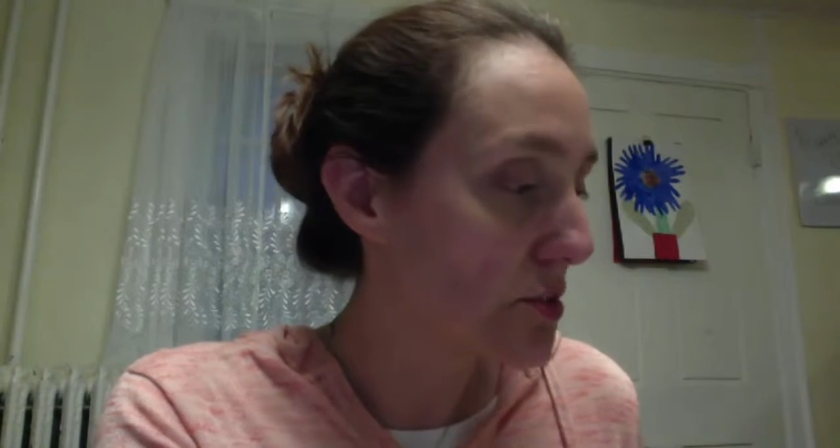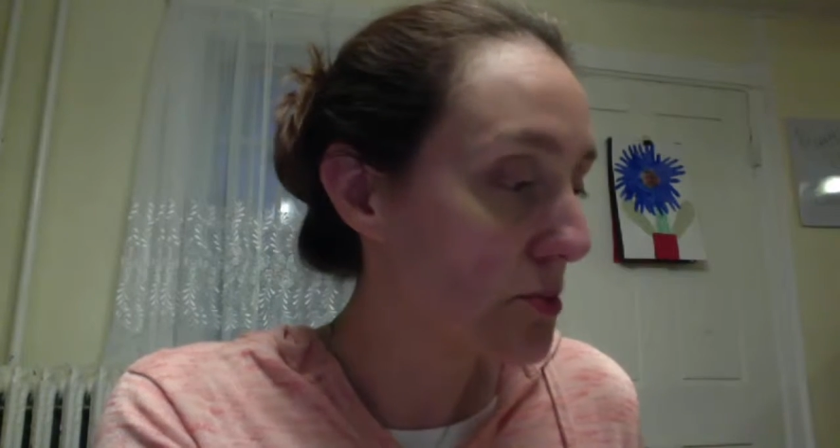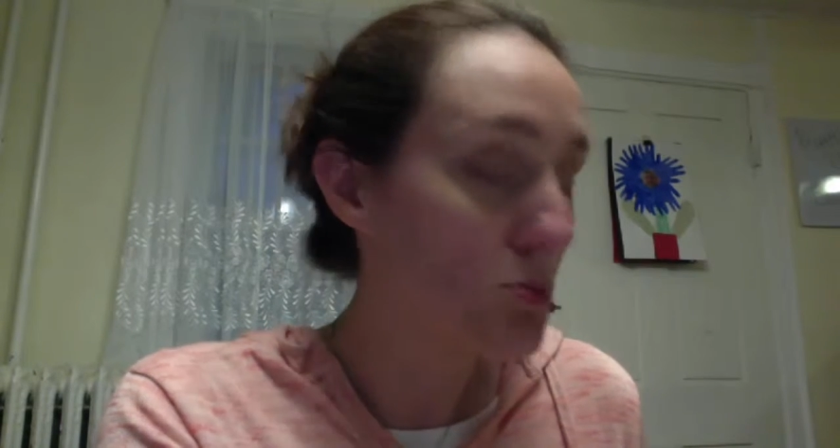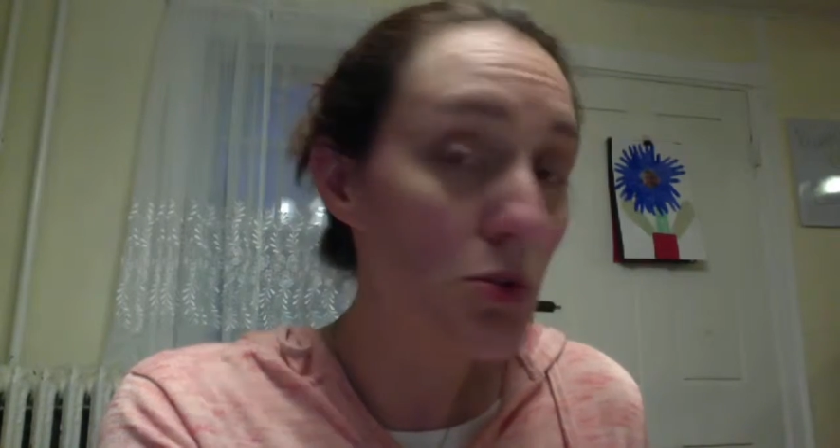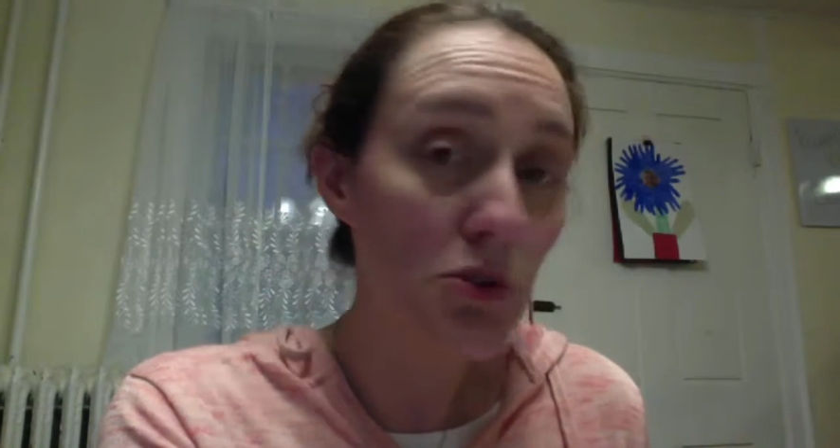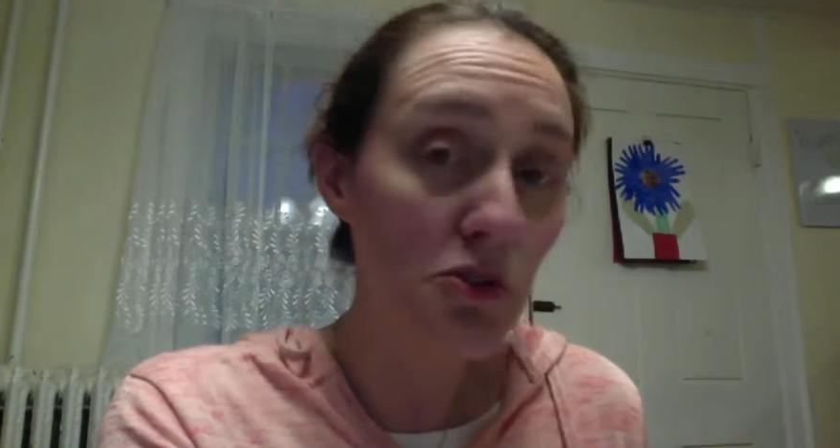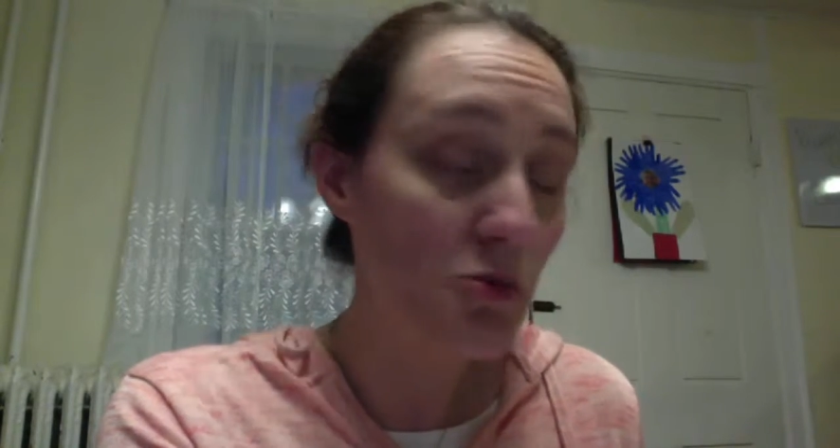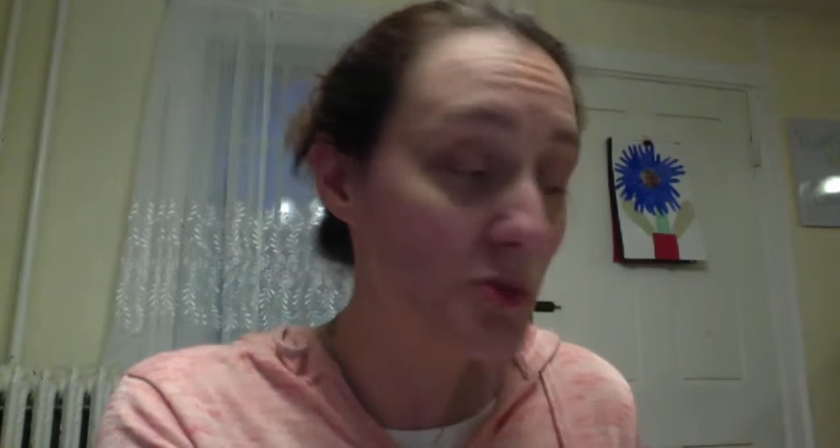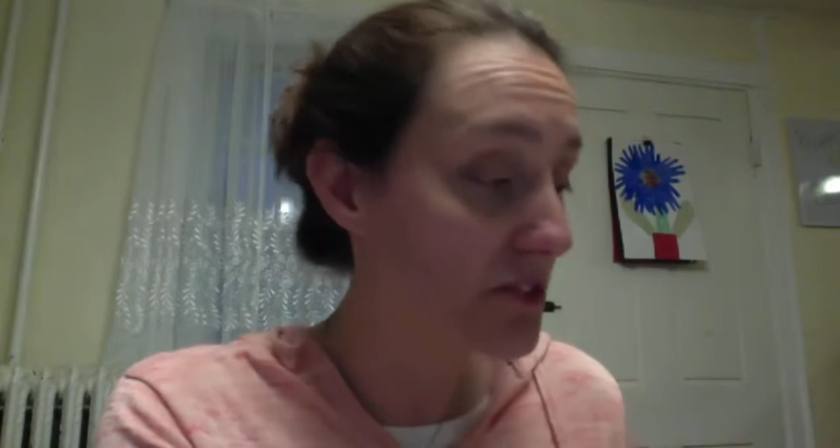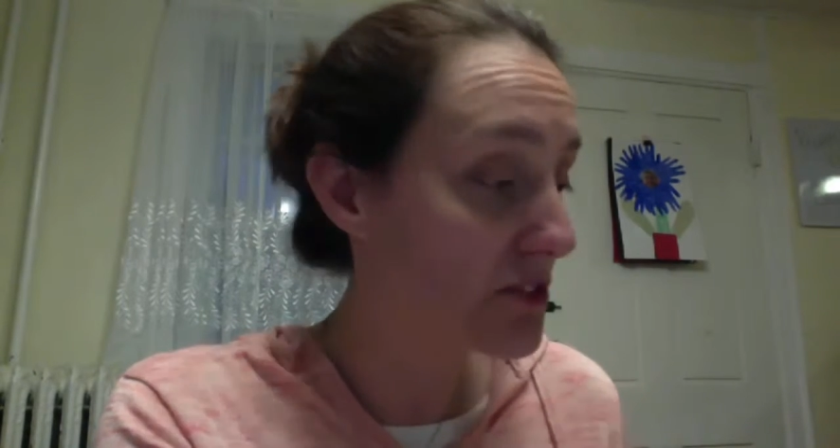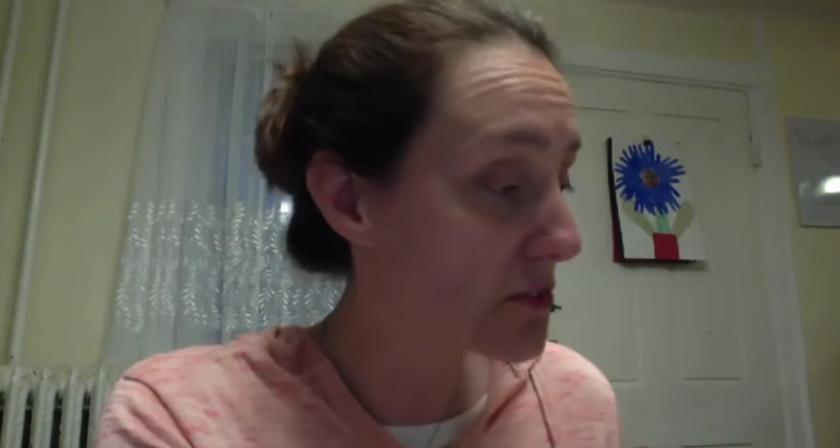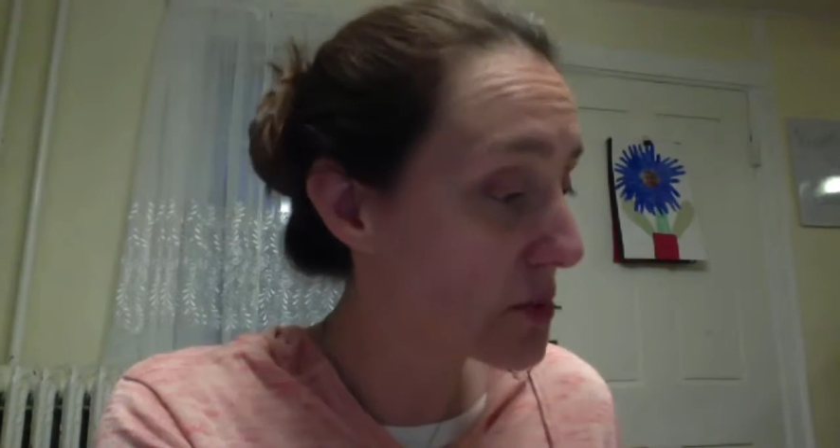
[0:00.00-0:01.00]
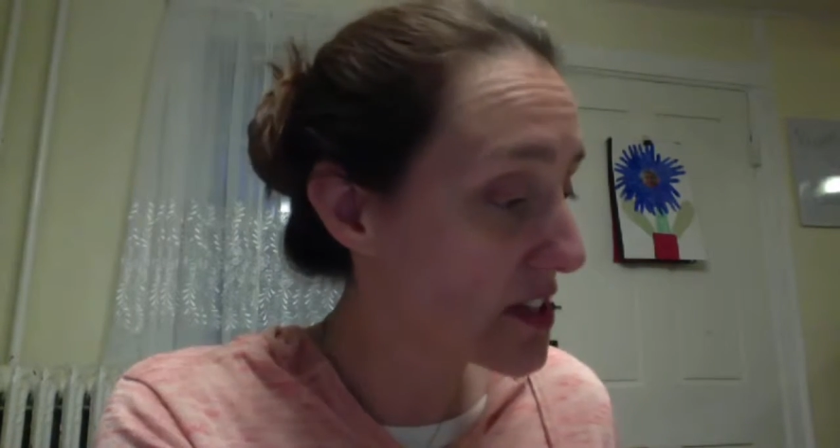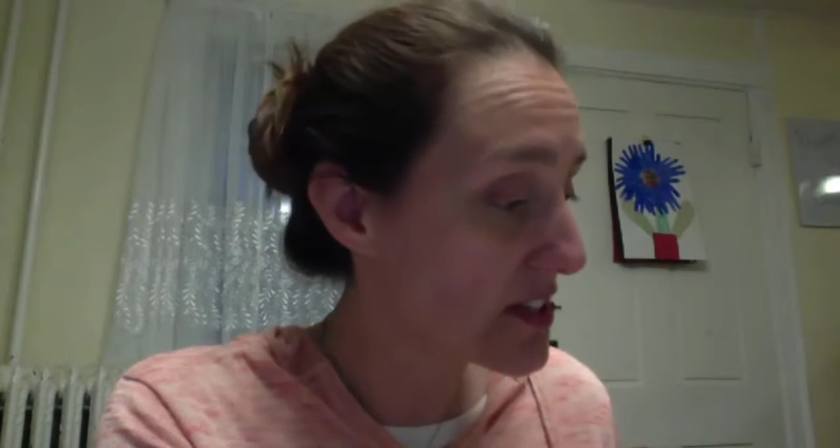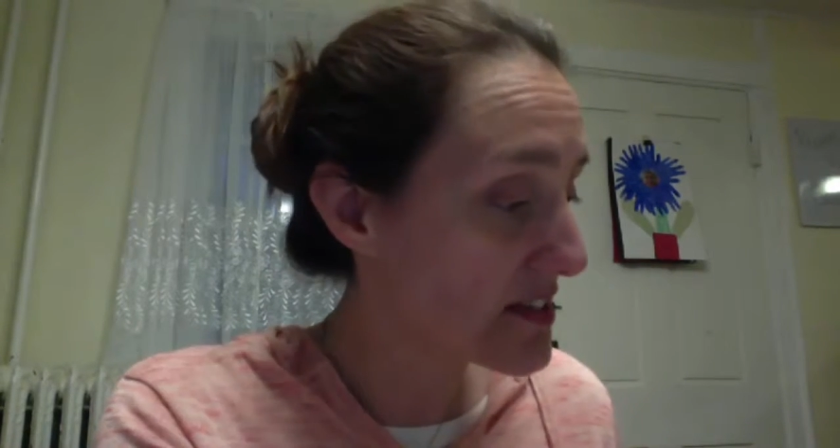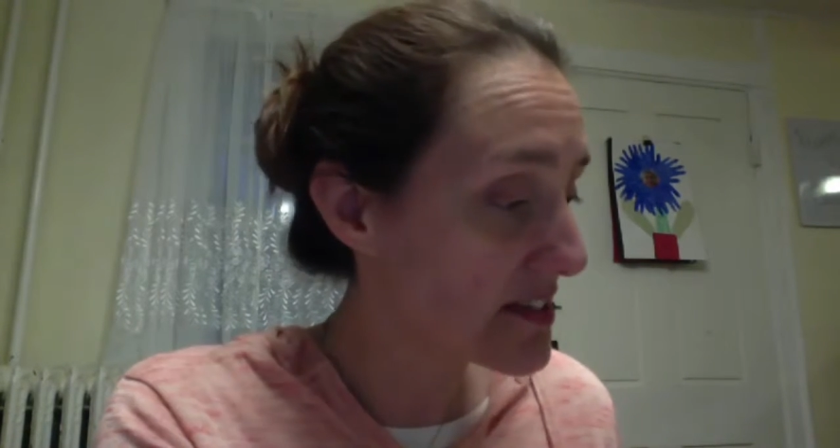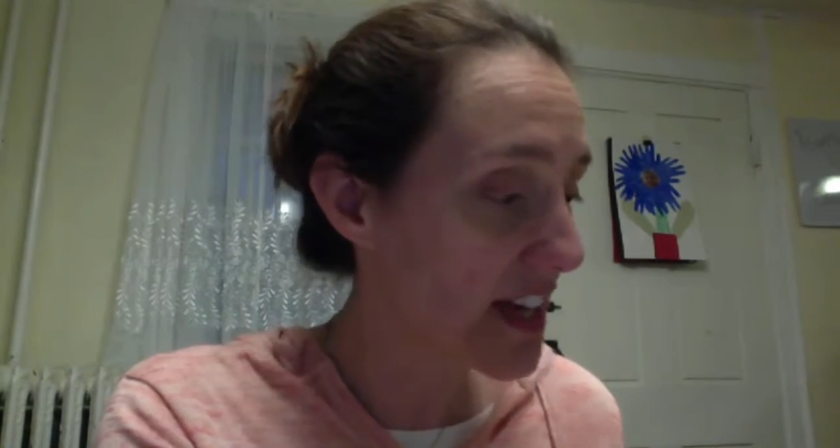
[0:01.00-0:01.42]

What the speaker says: movement, voice,